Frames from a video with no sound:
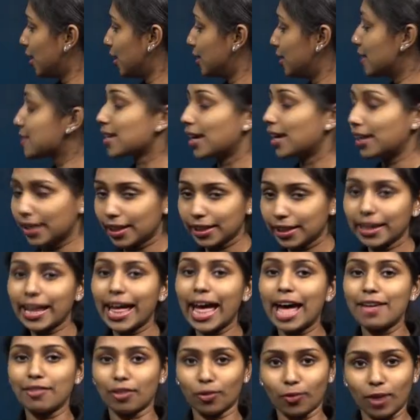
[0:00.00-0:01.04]
This container
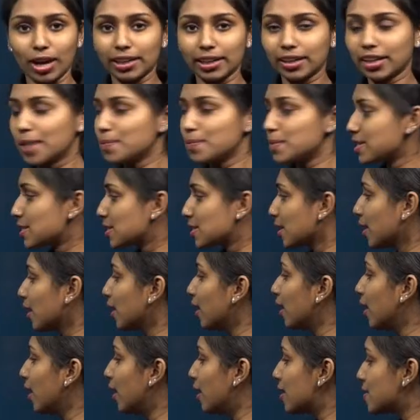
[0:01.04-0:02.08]
having water, I am just
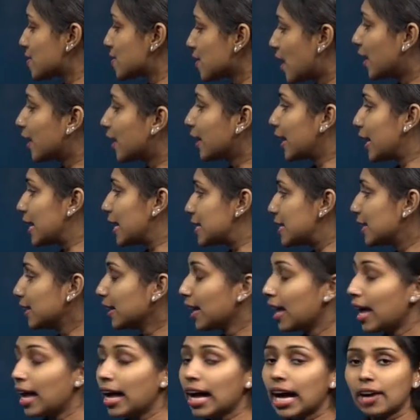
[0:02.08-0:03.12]
starting heating.
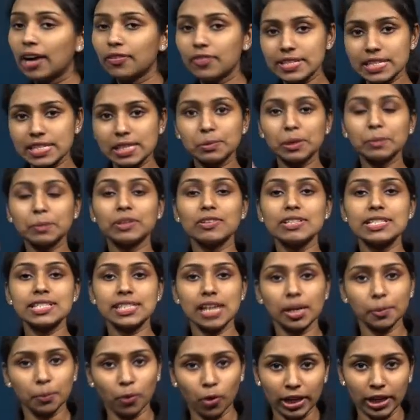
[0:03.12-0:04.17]
After some time, it will
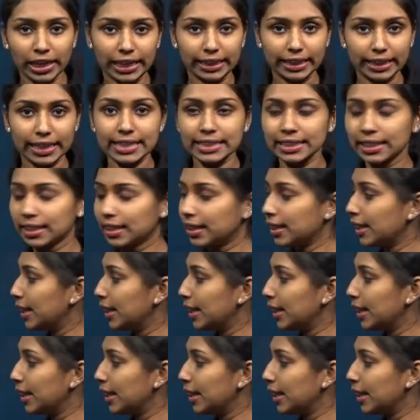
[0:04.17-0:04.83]
start boiling, right?